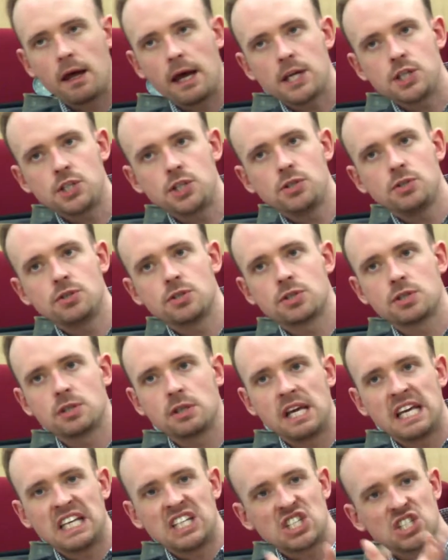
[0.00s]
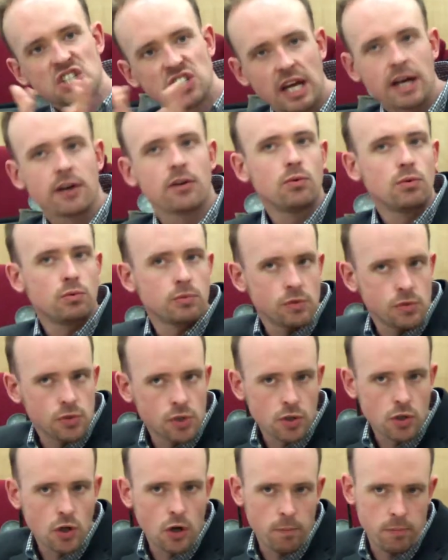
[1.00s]
Issues external
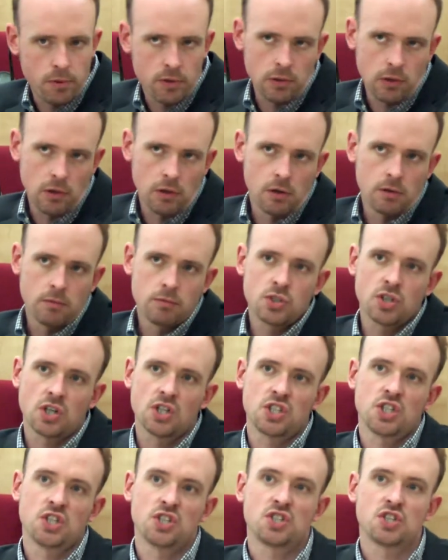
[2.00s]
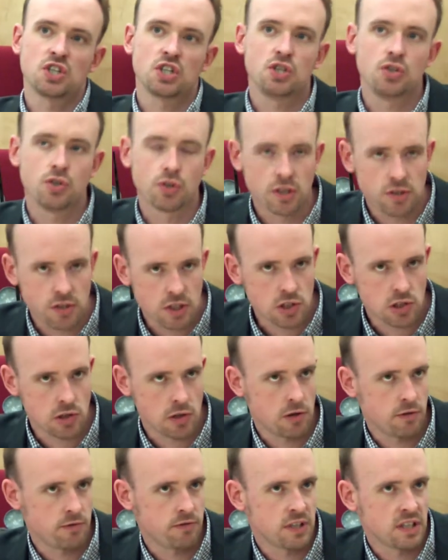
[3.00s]
to corporate law, such as securities
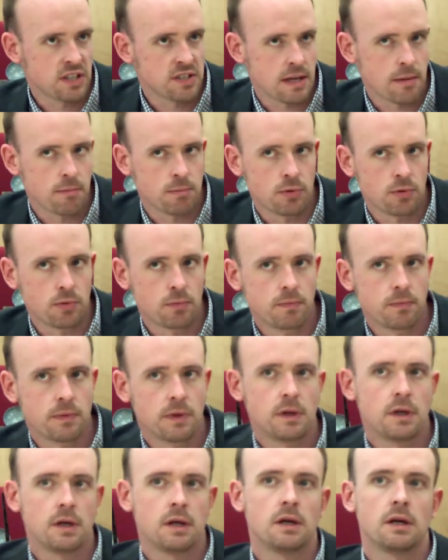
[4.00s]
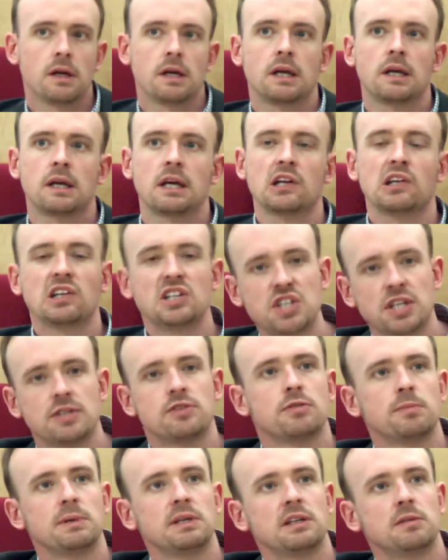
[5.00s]
law, for example, can
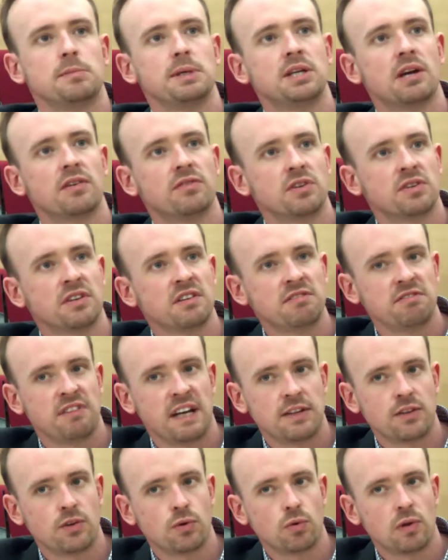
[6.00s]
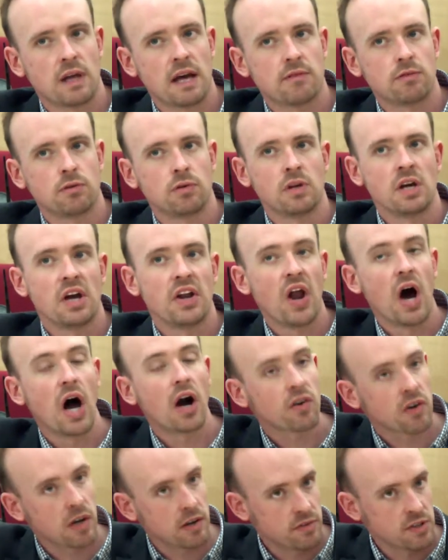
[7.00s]
legitimately be governed at federal level and
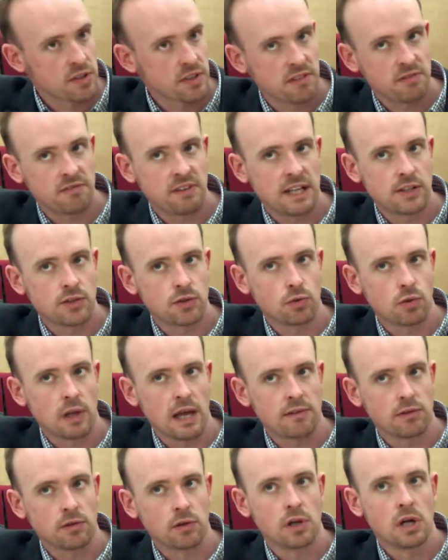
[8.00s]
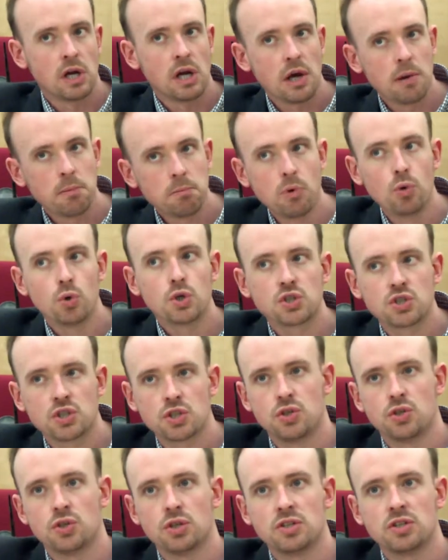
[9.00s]
are governed at federal level, and most
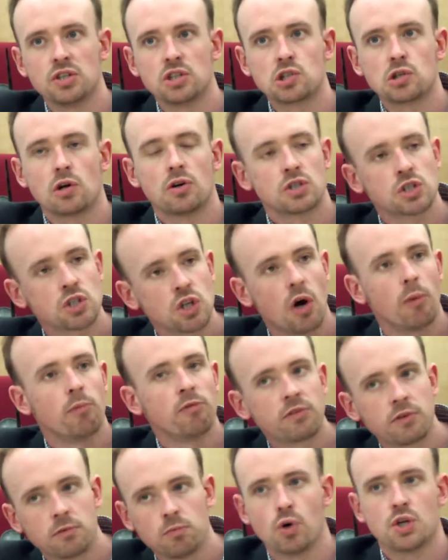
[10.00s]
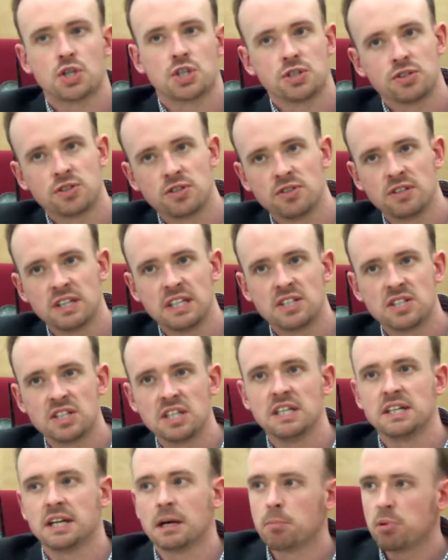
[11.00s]
securities laws come from Washington DC
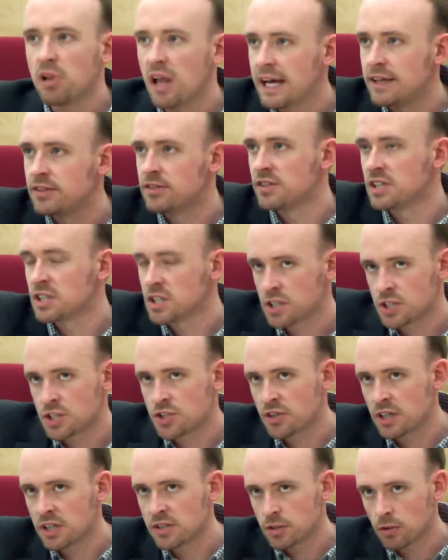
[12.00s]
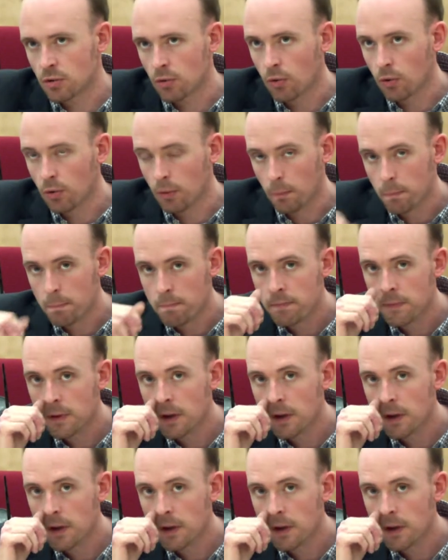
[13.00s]
and apply to the country as a whole.